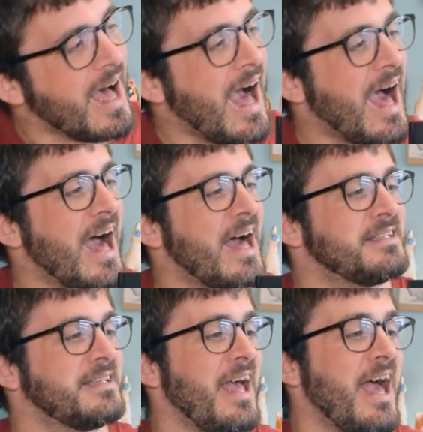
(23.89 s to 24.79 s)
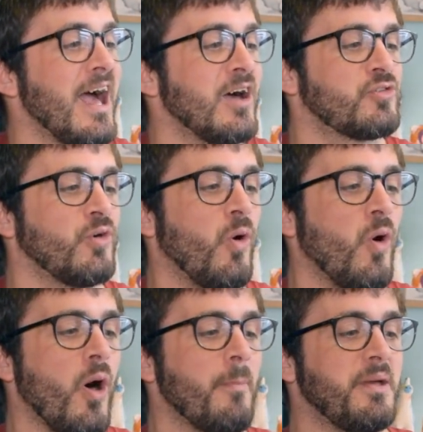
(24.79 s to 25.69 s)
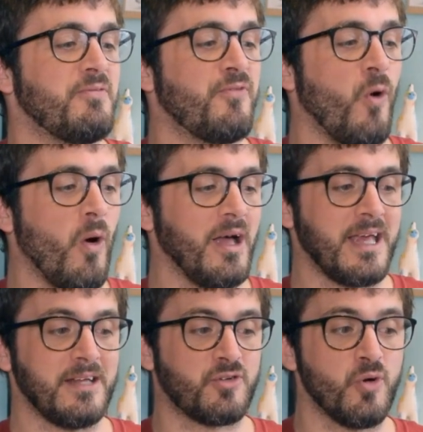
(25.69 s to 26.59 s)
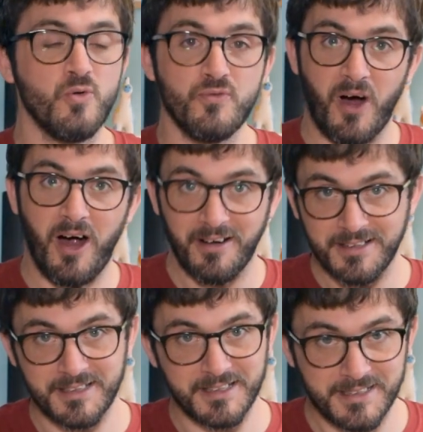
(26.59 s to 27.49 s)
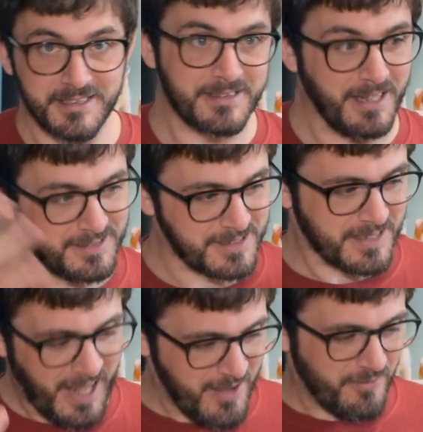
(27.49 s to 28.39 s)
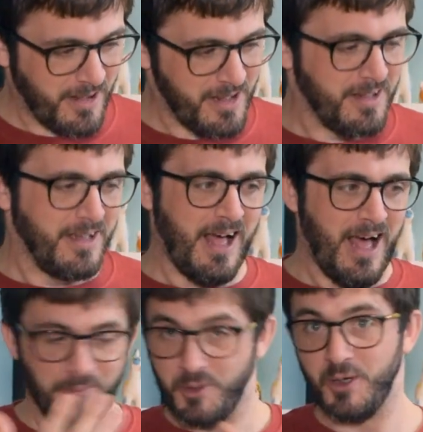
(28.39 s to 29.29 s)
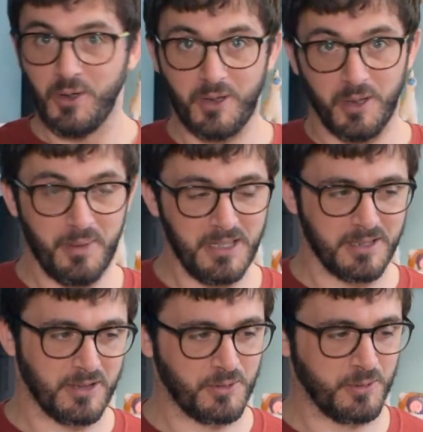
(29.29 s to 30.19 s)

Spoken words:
and yeah, so before I get too far into the details as ever, I'm going to look at the build of the two